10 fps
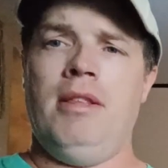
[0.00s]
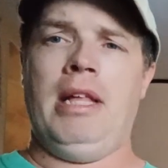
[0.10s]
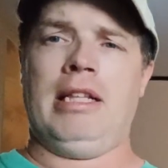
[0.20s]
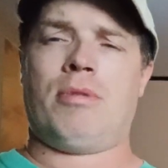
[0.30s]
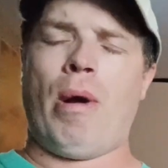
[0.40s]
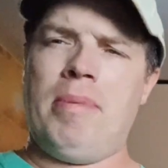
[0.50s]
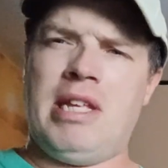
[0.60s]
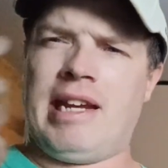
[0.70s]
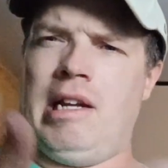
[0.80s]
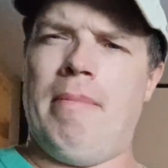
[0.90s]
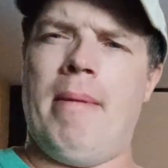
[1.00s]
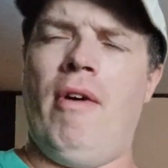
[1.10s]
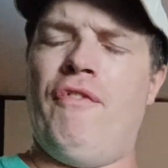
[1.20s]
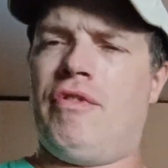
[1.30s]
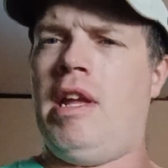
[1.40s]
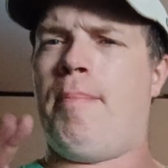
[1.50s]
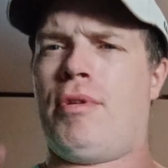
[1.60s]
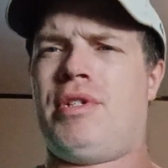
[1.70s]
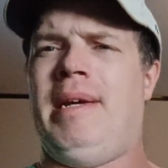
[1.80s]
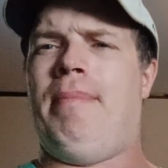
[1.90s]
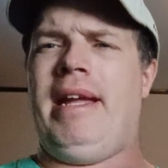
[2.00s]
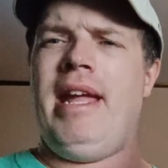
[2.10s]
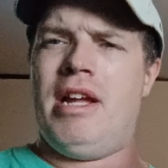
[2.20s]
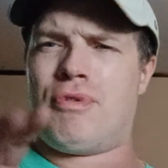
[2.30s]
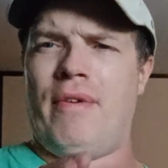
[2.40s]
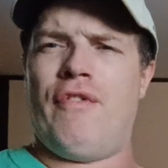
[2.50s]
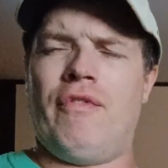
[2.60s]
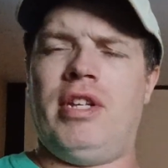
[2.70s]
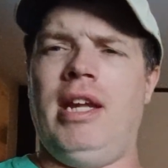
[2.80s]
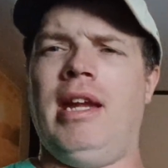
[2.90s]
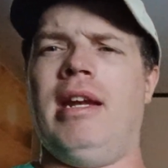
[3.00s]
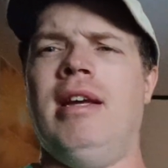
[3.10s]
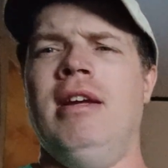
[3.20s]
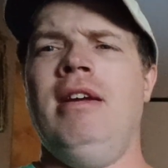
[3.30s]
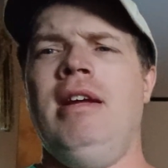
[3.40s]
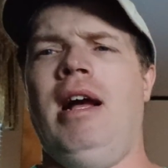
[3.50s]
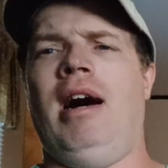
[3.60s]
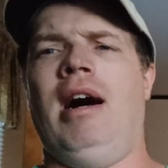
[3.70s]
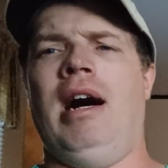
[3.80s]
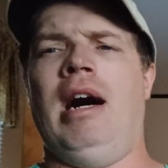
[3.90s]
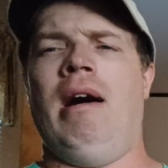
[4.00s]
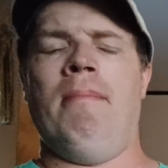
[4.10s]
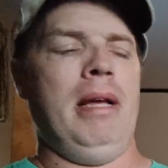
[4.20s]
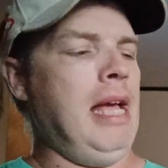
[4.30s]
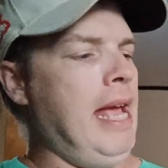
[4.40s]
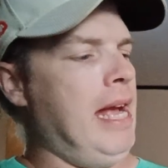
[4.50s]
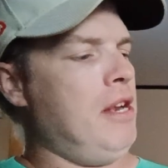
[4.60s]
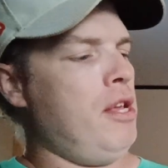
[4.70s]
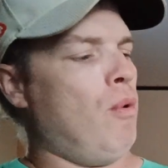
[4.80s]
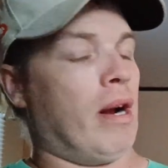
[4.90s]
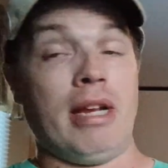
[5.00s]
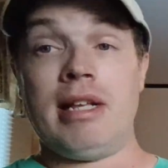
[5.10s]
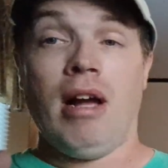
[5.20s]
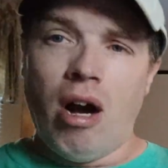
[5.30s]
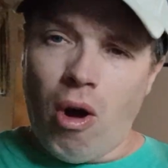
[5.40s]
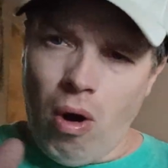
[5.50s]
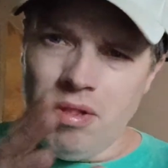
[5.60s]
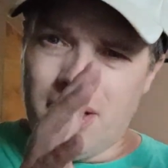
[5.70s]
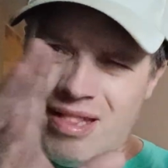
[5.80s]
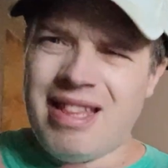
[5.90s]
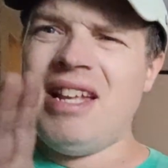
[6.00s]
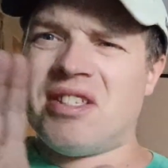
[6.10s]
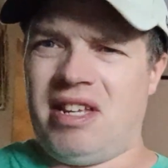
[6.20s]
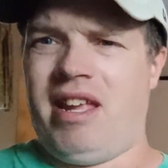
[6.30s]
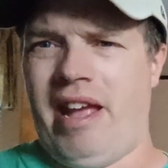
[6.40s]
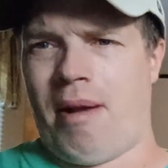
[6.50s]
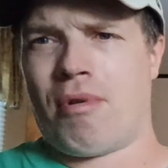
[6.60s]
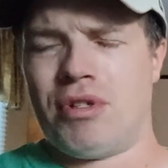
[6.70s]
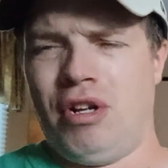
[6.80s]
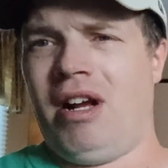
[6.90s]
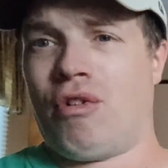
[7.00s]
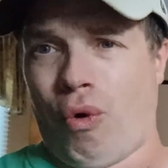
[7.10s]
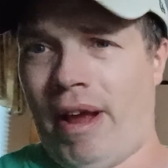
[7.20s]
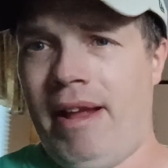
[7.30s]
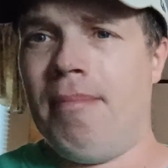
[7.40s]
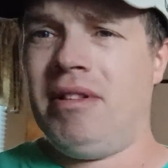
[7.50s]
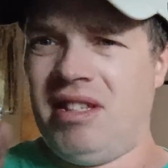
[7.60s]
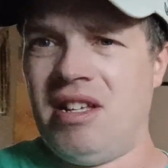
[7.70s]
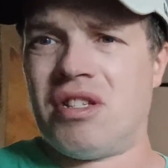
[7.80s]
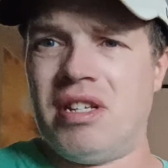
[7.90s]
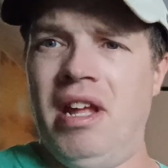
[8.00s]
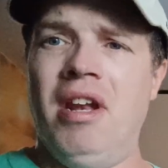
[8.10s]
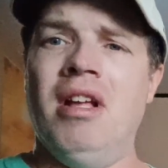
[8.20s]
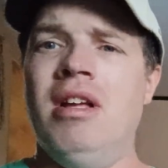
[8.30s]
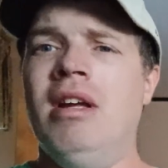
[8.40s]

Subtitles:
That's probably taken up by about 15% by Android 15. And you are getting decent cameras, not great, but decent.